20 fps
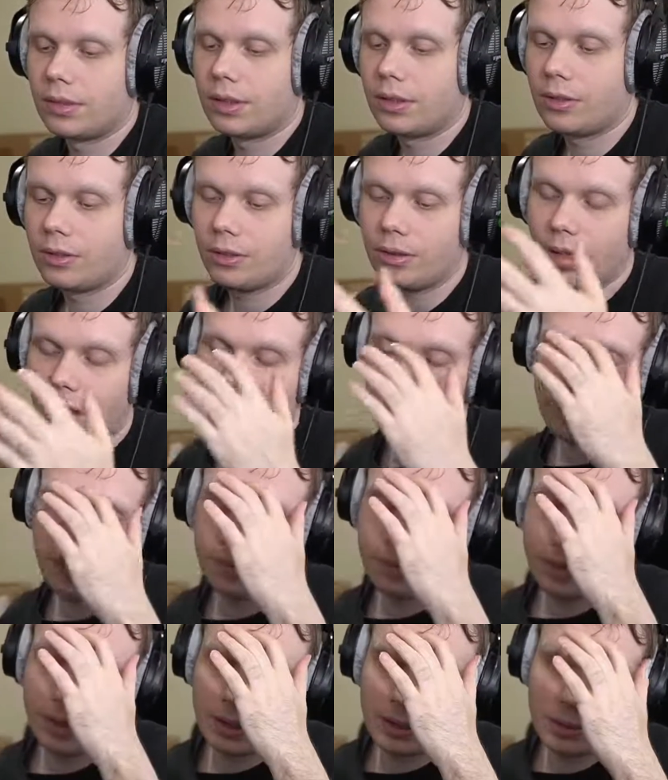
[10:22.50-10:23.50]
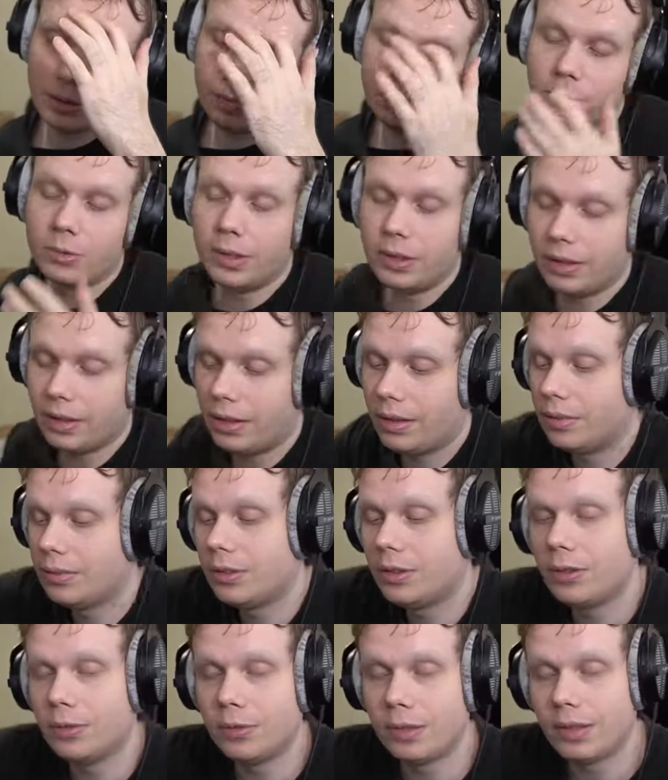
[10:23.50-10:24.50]
So a lot of people like, really?
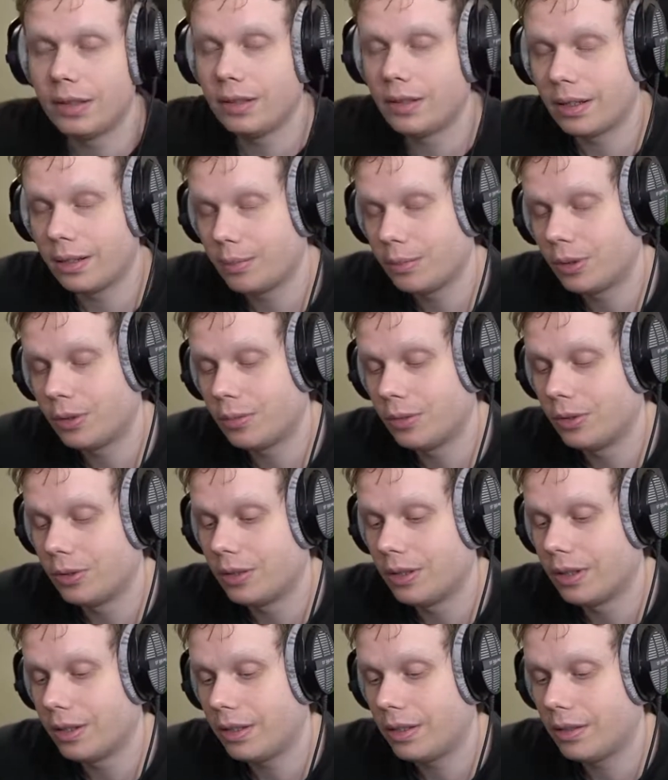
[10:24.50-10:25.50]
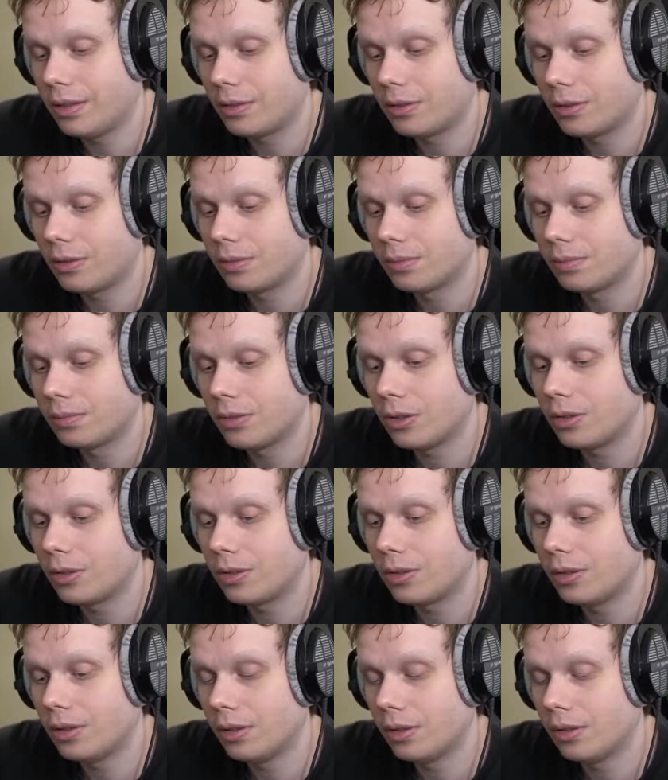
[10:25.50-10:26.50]
Do you really think purple clickies are
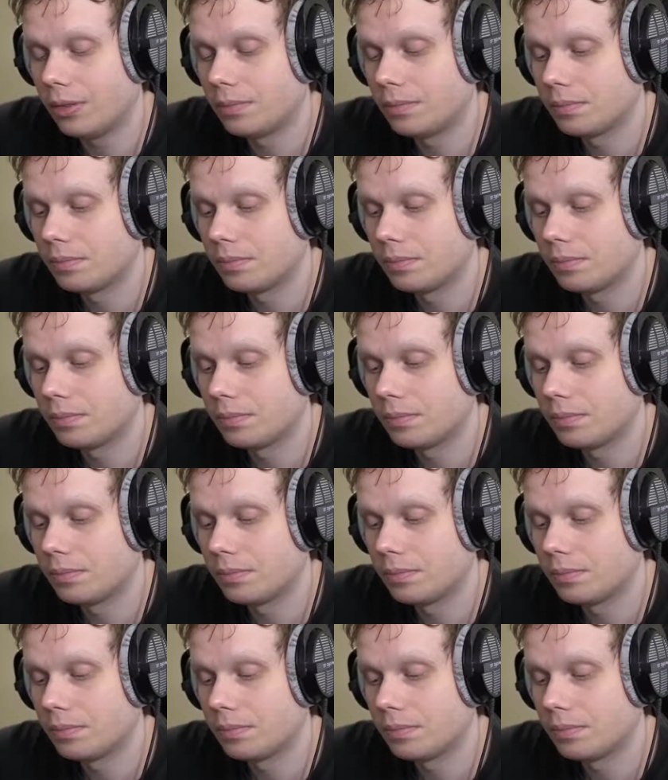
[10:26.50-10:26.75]
good?